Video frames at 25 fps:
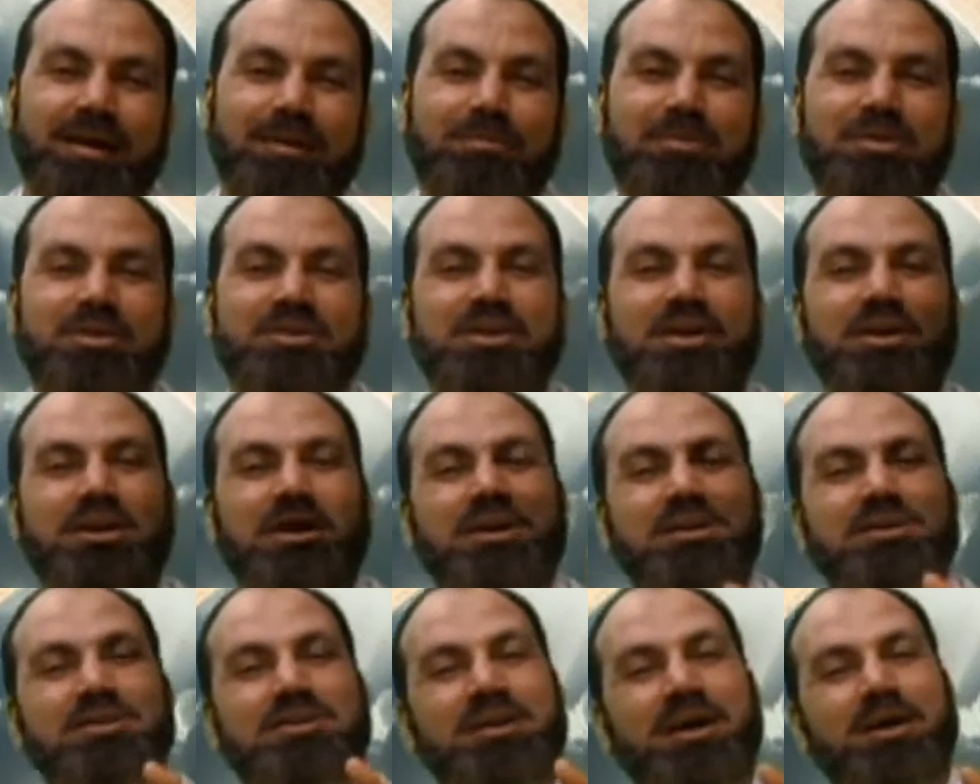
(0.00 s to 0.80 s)
Because
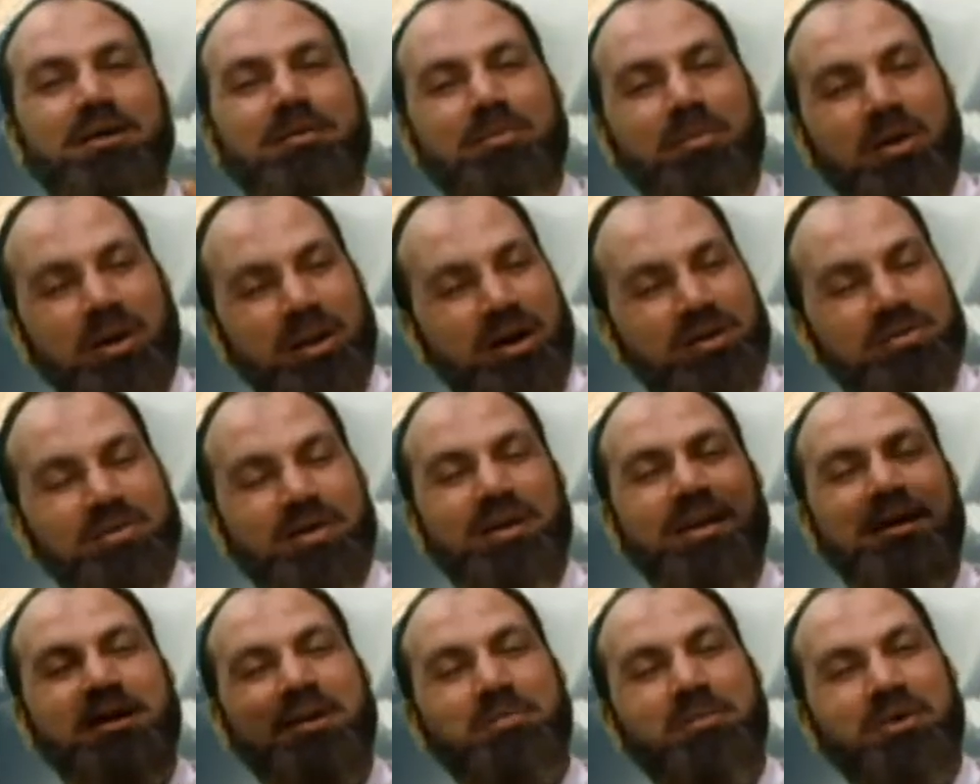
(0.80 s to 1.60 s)
he said, Allah subhanahu wa
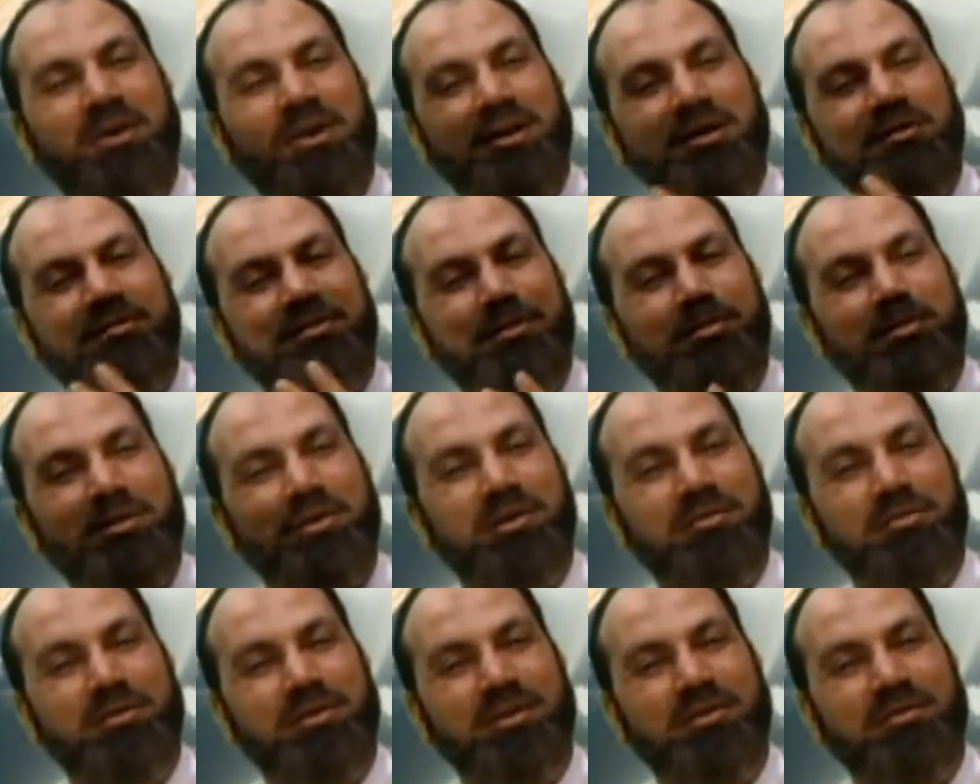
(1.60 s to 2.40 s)
ta'ala, the meaning of the
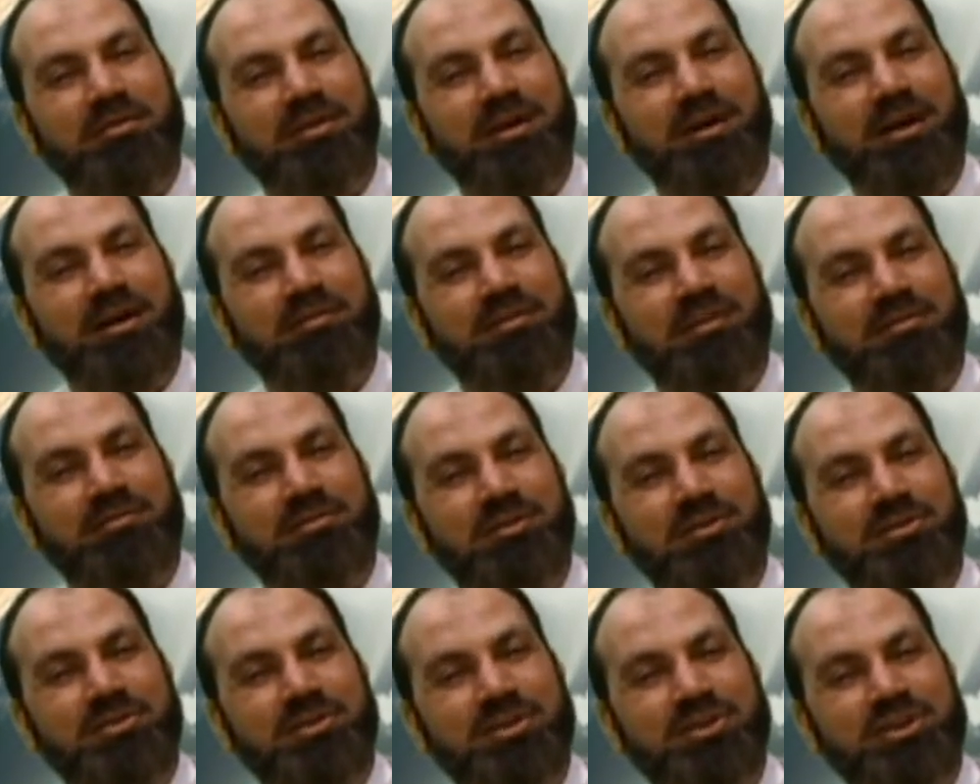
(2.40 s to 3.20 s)
parable, of the
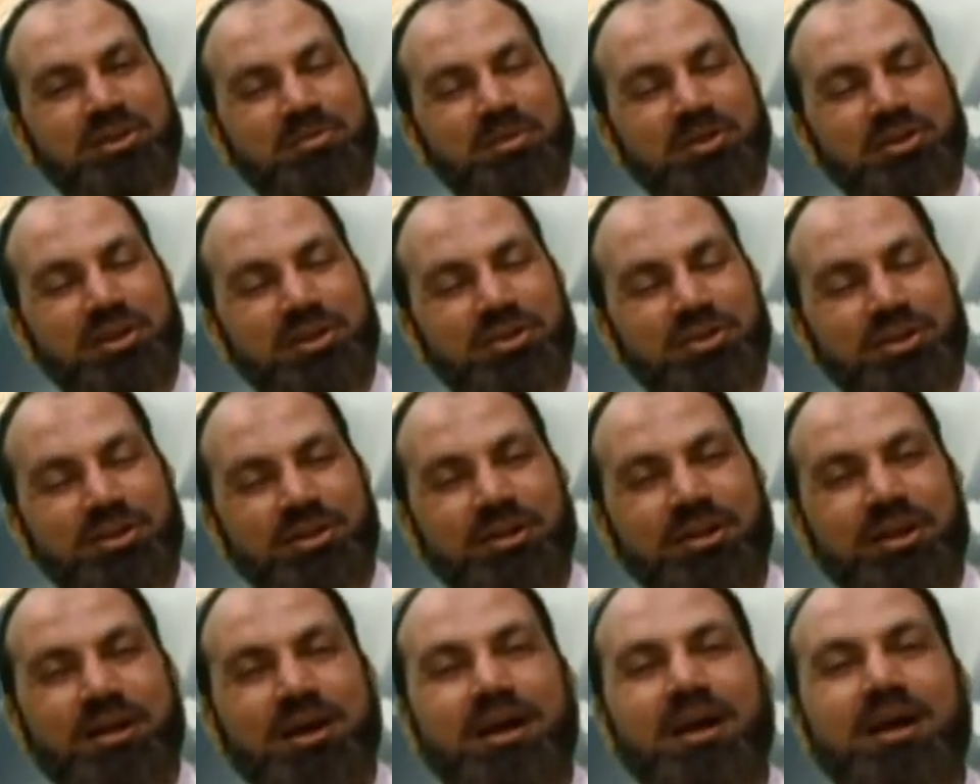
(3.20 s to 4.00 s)
verse interpretation,